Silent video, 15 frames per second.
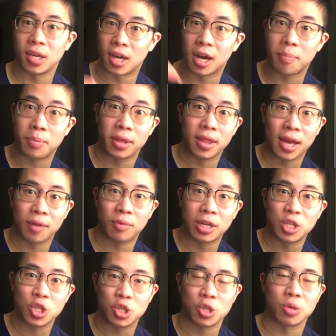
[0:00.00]
up in that
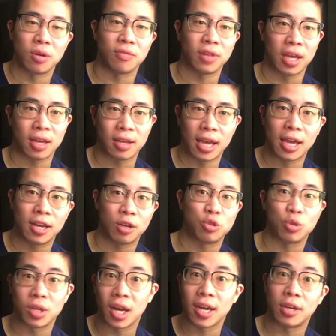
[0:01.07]
register of like
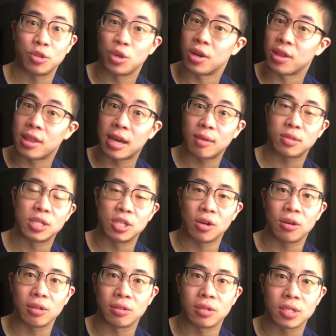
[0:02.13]
$800, $900,
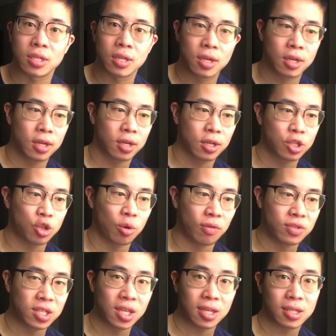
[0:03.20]
$1,000. So if
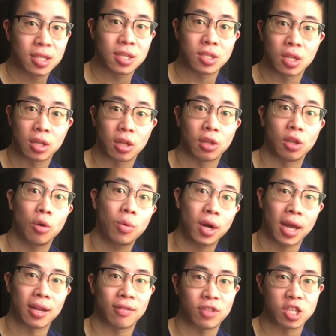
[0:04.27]
CSS is on the lower
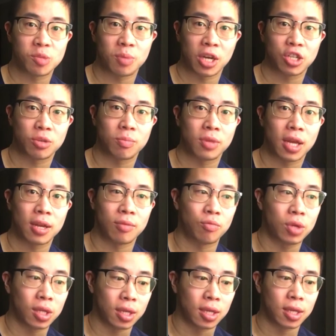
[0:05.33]
end of the spectrum, then
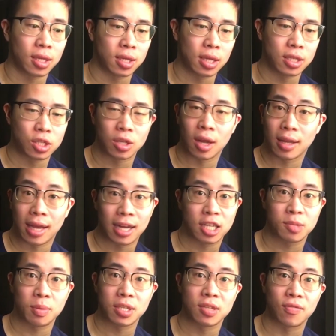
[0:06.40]
really it's not that
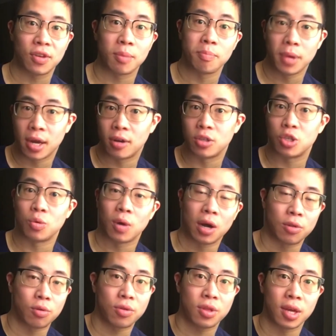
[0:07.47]
expensive compared to
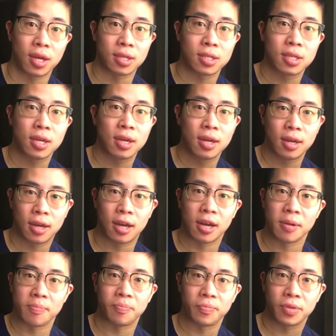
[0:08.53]
other things
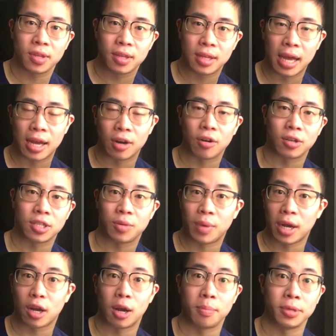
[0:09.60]
that are
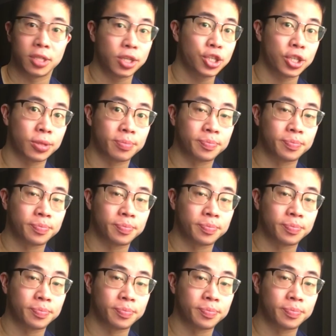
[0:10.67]
direct competition.